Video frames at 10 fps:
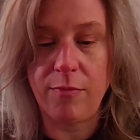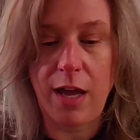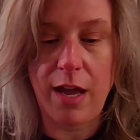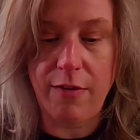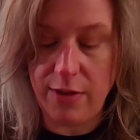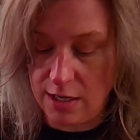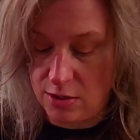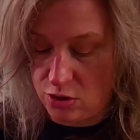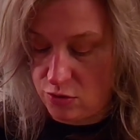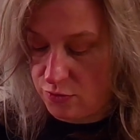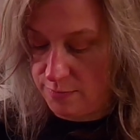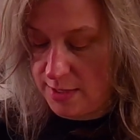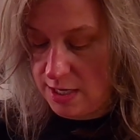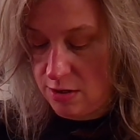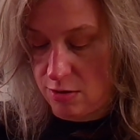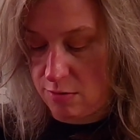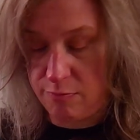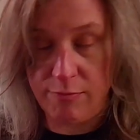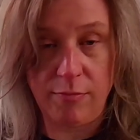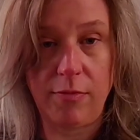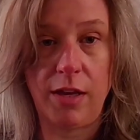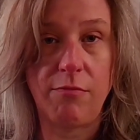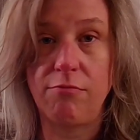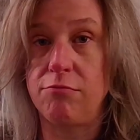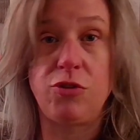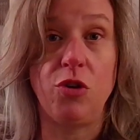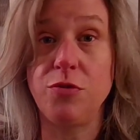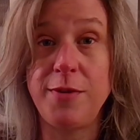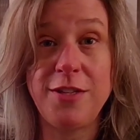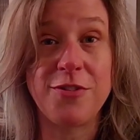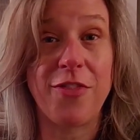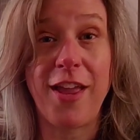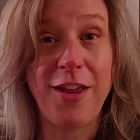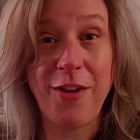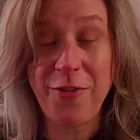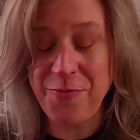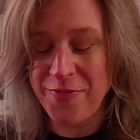having it choose me, or it chose me. So thank you.